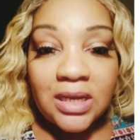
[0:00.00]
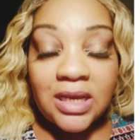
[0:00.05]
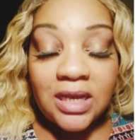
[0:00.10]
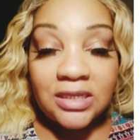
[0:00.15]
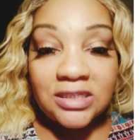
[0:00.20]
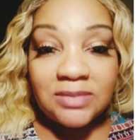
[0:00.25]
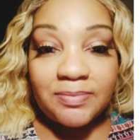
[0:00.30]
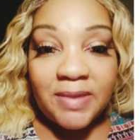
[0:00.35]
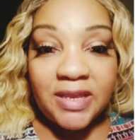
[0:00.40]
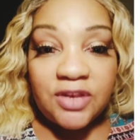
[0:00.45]

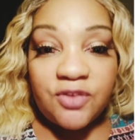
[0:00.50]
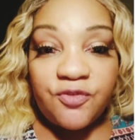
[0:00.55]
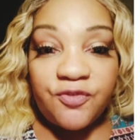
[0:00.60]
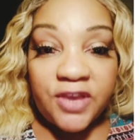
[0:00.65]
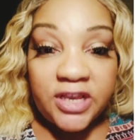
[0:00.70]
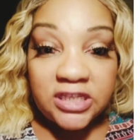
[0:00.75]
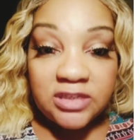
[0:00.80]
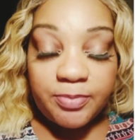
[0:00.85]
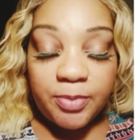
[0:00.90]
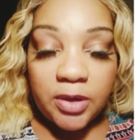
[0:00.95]
Guzman
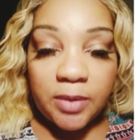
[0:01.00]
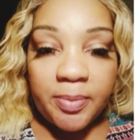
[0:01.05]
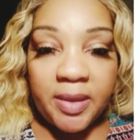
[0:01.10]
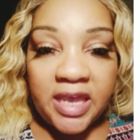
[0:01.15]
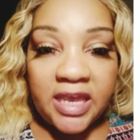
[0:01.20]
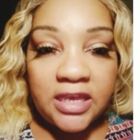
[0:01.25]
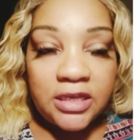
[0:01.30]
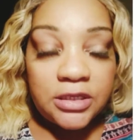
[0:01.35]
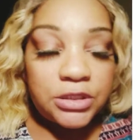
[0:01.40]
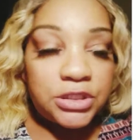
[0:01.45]
Facebook
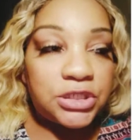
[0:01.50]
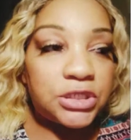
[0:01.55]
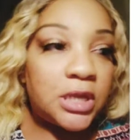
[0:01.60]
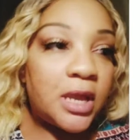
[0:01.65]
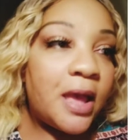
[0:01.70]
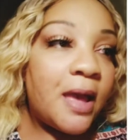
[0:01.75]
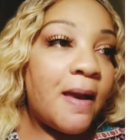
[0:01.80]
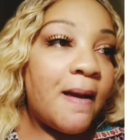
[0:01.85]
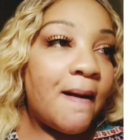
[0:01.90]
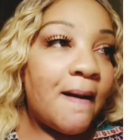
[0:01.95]
page.
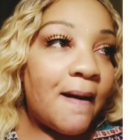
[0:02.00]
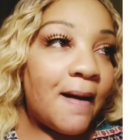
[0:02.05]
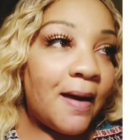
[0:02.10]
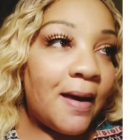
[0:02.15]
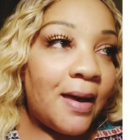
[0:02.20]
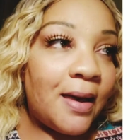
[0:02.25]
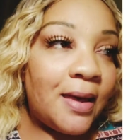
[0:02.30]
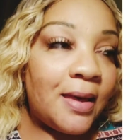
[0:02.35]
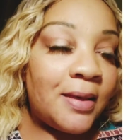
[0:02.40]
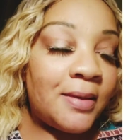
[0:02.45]

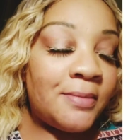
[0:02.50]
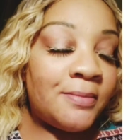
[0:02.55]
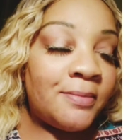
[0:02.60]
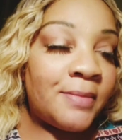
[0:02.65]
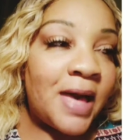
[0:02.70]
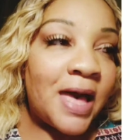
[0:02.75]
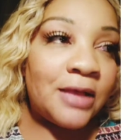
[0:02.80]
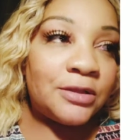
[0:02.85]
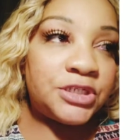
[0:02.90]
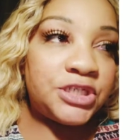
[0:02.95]

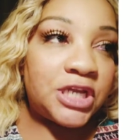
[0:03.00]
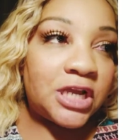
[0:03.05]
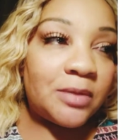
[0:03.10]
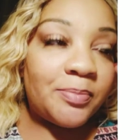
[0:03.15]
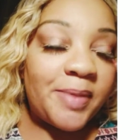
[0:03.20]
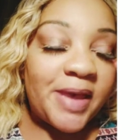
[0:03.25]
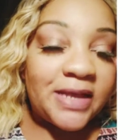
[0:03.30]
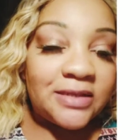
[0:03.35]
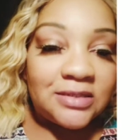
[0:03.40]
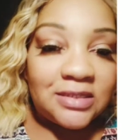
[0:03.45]
Um, I'll
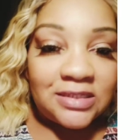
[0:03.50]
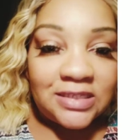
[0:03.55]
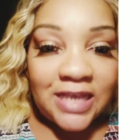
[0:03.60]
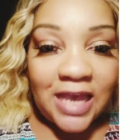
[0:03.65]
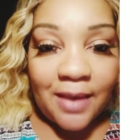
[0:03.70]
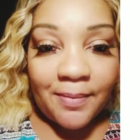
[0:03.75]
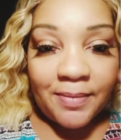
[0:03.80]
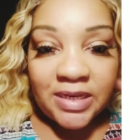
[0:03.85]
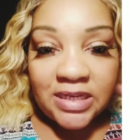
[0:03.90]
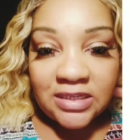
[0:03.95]
check back to see
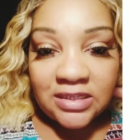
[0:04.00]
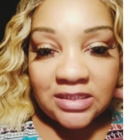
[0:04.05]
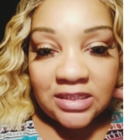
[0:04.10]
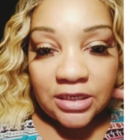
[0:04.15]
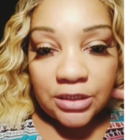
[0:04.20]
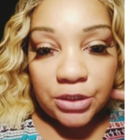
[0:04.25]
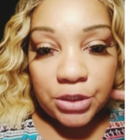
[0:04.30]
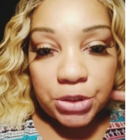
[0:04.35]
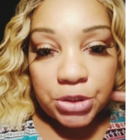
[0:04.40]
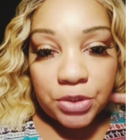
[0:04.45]
how many
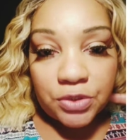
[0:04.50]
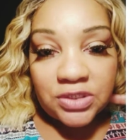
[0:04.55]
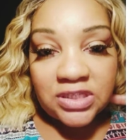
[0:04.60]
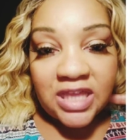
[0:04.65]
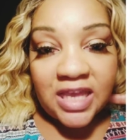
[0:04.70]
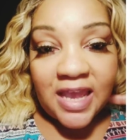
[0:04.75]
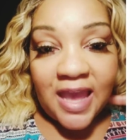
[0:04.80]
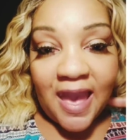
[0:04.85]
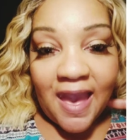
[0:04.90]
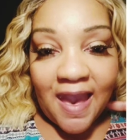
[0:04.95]
signatures
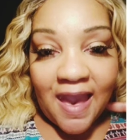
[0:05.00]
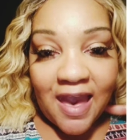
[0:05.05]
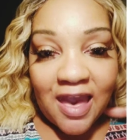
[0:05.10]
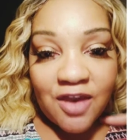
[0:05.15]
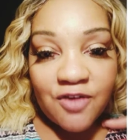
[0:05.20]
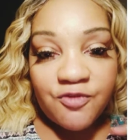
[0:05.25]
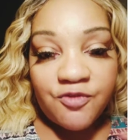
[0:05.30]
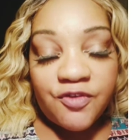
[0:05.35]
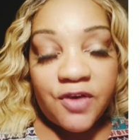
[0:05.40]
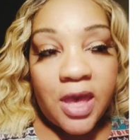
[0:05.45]
they
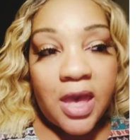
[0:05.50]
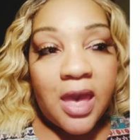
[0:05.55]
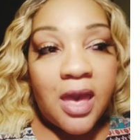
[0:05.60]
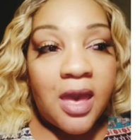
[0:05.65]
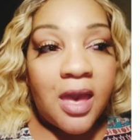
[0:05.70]
have.